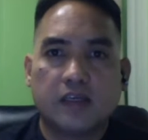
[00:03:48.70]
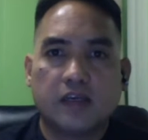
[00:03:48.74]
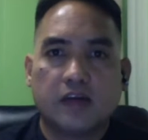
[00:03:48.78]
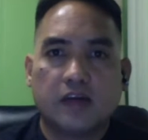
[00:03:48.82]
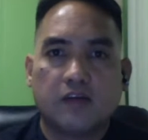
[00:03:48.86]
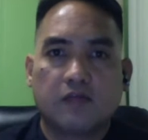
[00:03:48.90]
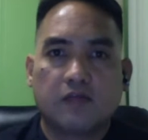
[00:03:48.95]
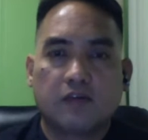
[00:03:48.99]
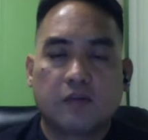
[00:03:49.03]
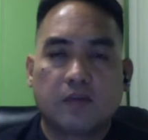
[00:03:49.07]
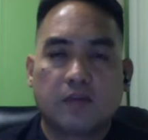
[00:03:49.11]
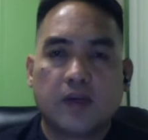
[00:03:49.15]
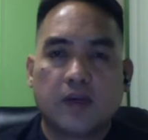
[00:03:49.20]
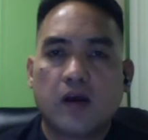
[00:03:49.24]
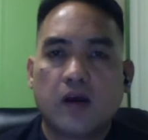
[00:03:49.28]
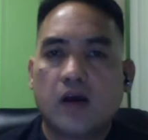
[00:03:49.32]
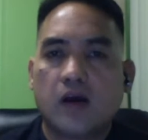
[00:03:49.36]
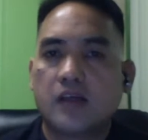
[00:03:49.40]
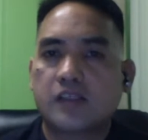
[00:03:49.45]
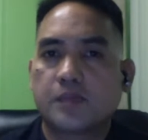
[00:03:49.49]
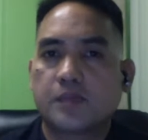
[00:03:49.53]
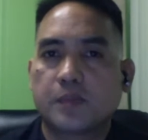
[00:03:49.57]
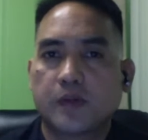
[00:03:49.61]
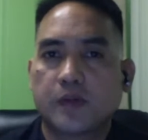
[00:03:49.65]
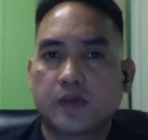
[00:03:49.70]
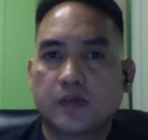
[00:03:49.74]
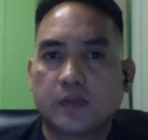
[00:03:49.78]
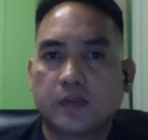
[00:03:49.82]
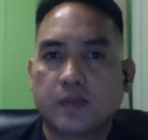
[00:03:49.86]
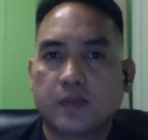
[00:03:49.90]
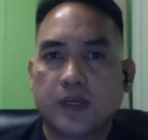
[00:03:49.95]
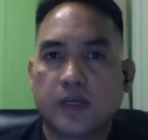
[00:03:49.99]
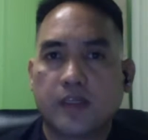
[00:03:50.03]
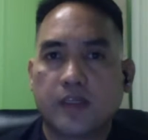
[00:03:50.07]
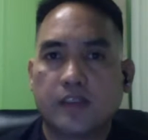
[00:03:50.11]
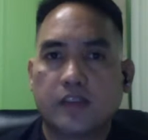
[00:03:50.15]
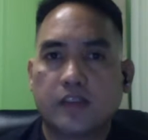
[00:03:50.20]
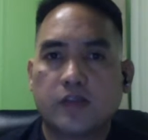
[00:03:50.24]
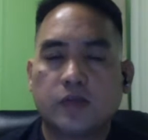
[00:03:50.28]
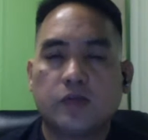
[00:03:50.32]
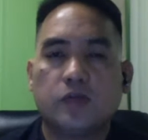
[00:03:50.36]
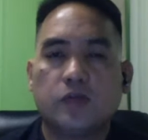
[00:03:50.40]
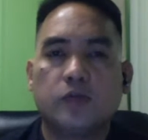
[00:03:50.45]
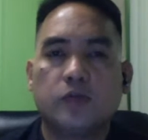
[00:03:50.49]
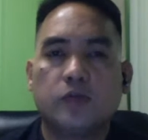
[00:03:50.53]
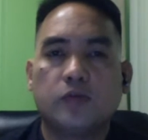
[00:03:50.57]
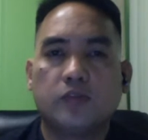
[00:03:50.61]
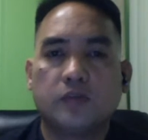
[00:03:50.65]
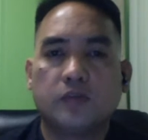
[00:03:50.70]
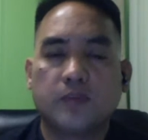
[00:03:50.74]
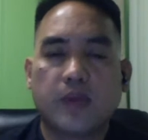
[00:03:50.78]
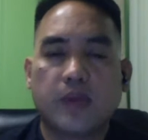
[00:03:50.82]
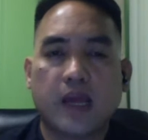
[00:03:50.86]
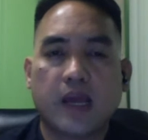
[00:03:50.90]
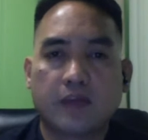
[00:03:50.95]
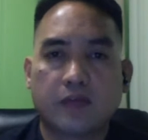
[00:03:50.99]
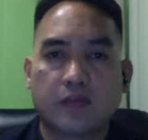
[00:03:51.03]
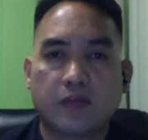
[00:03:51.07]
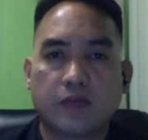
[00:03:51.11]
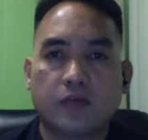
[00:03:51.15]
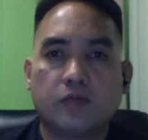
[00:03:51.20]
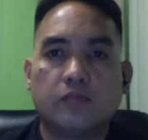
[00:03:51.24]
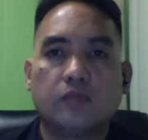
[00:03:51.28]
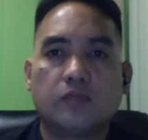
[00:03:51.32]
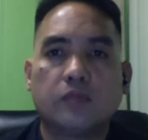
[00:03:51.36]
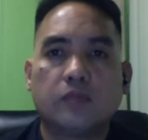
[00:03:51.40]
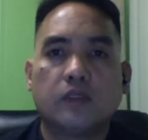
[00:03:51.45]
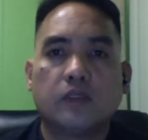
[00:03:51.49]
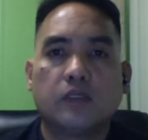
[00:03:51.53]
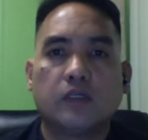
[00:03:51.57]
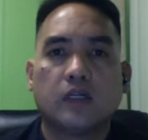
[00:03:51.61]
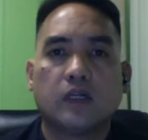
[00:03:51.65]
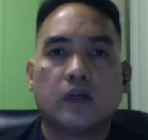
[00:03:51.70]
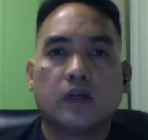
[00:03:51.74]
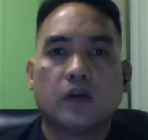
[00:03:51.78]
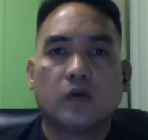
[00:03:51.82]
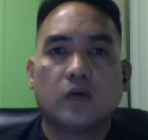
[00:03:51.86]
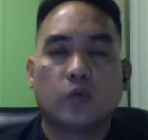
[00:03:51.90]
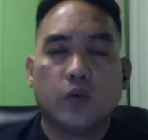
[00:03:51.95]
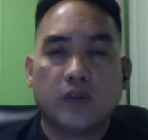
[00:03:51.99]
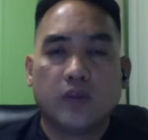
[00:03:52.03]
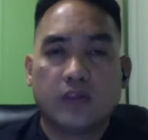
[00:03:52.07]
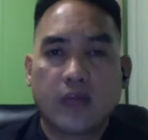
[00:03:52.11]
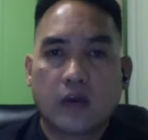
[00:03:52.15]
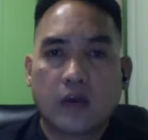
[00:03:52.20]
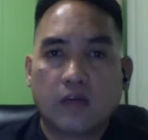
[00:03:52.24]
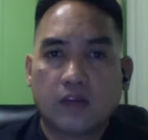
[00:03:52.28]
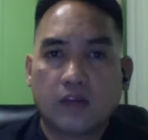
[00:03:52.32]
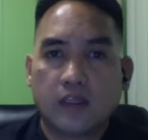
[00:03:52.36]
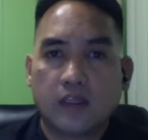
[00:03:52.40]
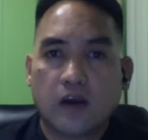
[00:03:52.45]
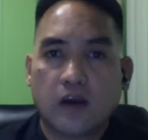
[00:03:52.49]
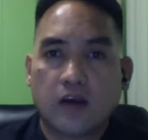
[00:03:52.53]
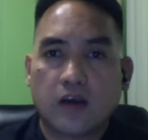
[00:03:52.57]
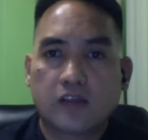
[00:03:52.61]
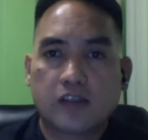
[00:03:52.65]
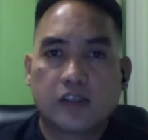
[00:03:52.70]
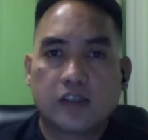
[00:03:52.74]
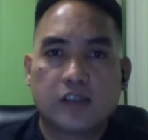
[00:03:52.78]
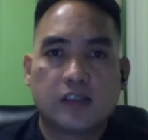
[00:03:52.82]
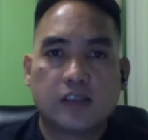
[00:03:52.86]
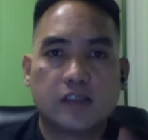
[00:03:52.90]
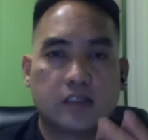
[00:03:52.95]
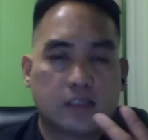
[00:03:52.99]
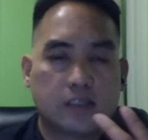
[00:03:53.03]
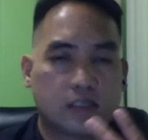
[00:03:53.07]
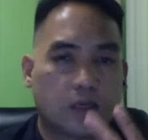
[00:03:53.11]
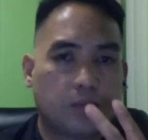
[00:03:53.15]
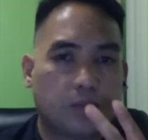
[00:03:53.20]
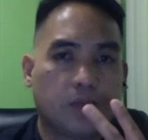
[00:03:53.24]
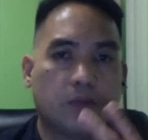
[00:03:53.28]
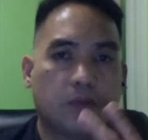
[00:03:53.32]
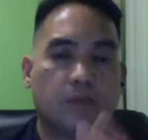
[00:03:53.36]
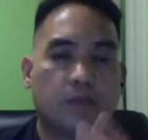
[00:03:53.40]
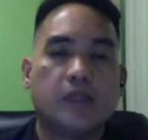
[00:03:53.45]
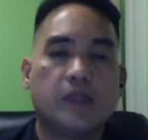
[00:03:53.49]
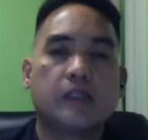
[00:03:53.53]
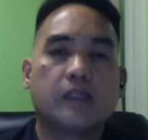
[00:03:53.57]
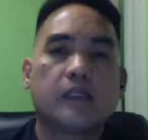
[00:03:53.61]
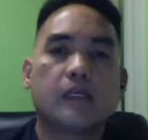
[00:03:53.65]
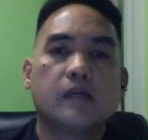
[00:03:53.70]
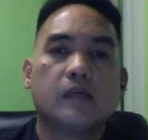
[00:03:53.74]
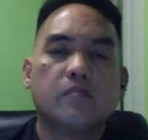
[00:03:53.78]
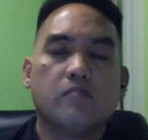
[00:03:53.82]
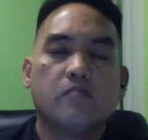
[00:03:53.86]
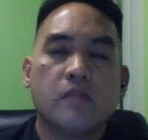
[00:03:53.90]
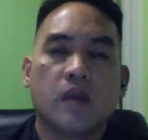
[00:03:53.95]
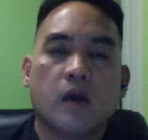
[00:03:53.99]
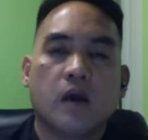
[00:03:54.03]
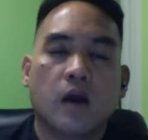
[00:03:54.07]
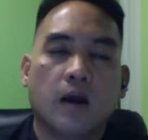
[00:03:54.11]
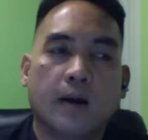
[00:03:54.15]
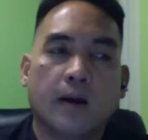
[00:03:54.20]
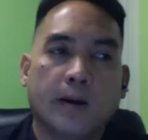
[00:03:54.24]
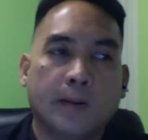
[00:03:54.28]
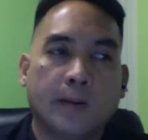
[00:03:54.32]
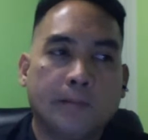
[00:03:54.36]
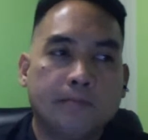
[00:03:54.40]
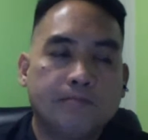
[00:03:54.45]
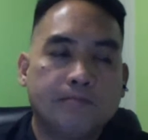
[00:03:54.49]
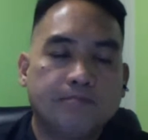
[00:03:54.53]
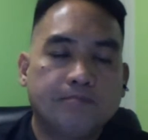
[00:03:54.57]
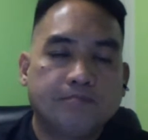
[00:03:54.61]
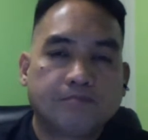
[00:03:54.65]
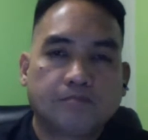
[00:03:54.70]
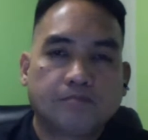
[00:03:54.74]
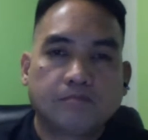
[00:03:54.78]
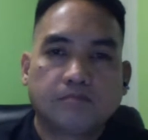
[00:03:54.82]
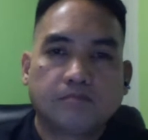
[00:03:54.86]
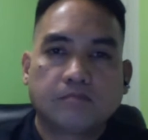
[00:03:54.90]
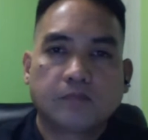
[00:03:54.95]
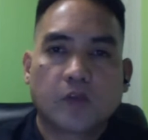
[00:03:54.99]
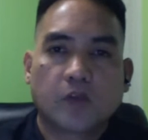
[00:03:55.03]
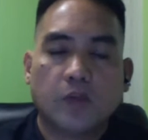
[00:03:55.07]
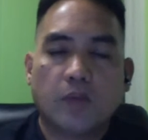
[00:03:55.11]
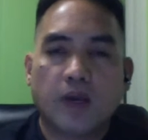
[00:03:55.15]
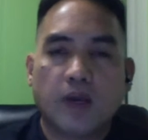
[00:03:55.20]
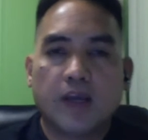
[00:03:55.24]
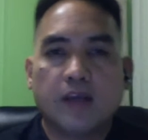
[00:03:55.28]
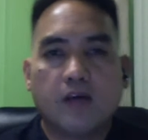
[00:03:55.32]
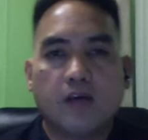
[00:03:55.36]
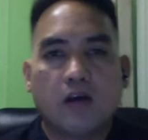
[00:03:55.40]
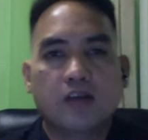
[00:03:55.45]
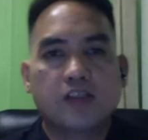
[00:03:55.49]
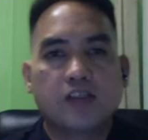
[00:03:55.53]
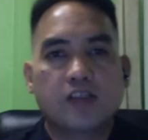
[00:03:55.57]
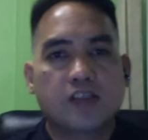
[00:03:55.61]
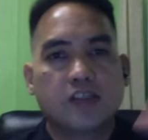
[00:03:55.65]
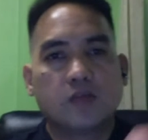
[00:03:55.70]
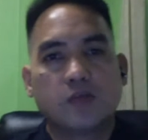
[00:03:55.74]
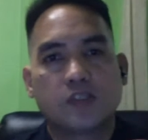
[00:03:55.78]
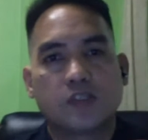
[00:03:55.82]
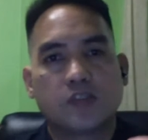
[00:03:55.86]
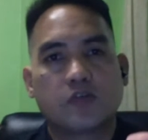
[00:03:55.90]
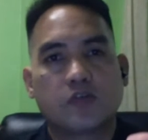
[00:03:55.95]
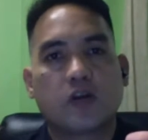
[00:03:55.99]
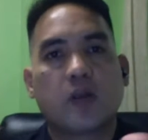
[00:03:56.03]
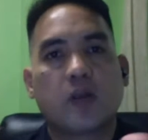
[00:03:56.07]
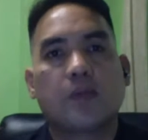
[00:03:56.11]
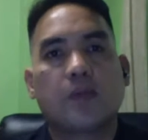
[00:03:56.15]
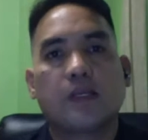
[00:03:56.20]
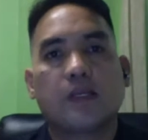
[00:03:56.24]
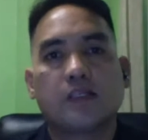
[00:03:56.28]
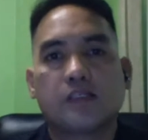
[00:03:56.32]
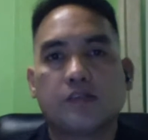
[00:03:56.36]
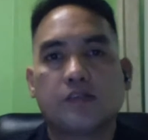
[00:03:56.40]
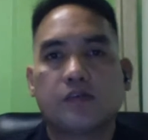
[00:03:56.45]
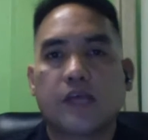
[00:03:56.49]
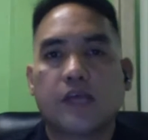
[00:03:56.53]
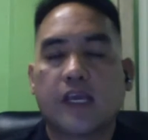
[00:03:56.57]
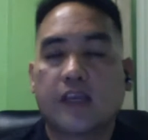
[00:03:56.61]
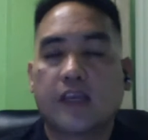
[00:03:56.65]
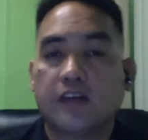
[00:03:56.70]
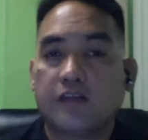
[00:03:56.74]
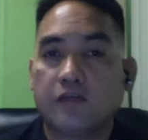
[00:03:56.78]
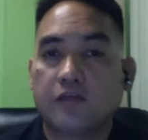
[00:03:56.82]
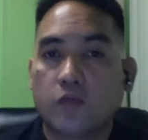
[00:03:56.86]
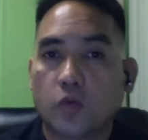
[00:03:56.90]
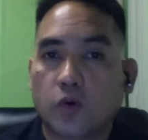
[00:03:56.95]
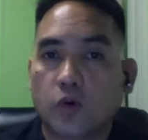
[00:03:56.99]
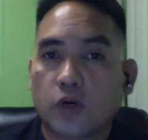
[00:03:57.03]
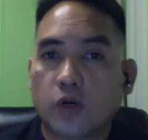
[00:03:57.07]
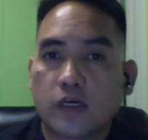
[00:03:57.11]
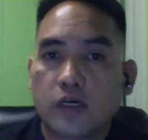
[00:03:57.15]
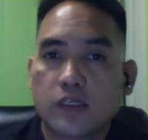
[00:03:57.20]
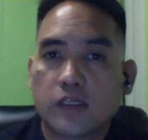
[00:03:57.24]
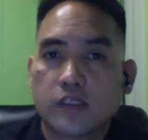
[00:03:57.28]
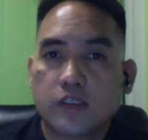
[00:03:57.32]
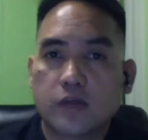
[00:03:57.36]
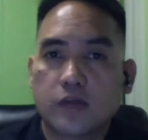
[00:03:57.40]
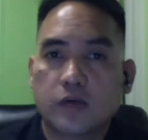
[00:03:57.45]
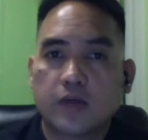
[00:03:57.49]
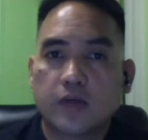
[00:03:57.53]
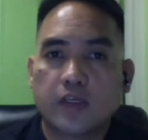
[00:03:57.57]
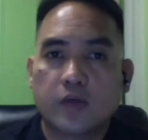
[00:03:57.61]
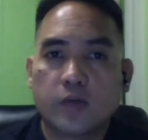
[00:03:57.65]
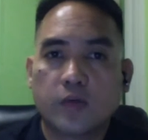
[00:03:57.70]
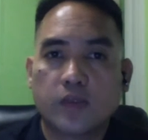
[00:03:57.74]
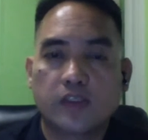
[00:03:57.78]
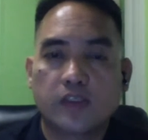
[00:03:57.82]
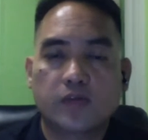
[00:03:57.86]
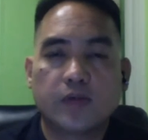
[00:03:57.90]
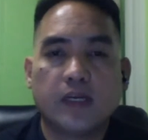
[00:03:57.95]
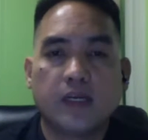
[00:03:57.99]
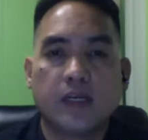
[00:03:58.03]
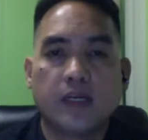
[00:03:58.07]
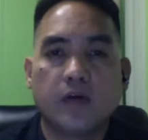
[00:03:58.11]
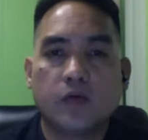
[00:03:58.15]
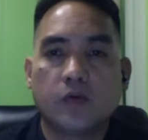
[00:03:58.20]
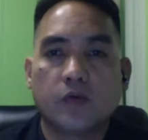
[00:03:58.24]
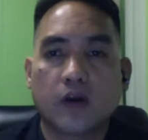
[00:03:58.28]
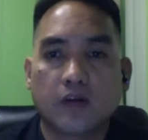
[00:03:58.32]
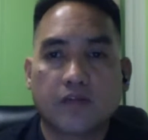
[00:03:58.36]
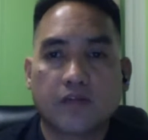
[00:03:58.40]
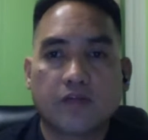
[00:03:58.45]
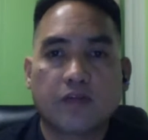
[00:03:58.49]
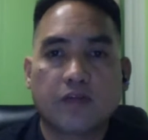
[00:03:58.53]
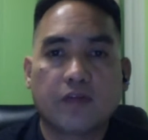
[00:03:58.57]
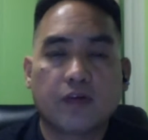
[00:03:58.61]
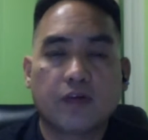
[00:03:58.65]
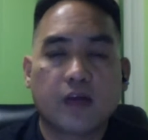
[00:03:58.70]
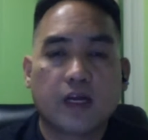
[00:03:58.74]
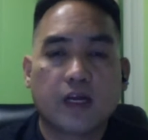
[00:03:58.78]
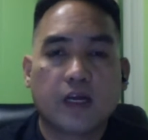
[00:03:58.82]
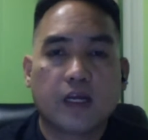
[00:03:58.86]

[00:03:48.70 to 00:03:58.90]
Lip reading: from my hospital bed to the bathroom without the oxygen supplement, my oxygen was dropping to 84. So it was really rough.